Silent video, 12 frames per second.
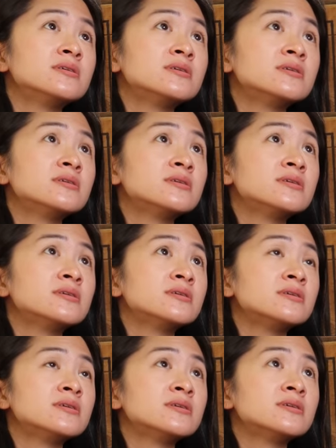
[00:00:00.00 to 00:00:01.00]

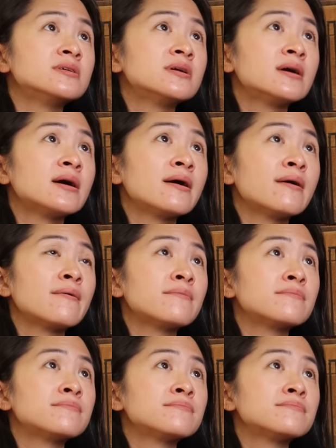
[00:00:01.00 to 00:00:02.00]

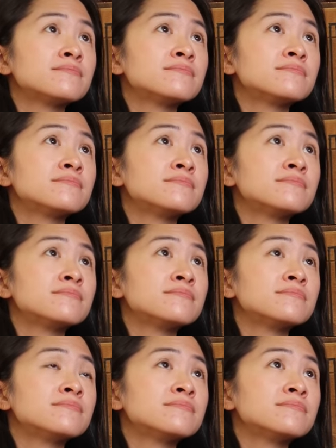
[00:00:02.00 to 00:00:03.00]

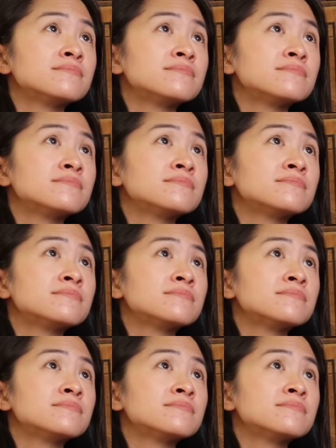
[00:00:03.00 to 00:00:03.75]
This person isn't speaking.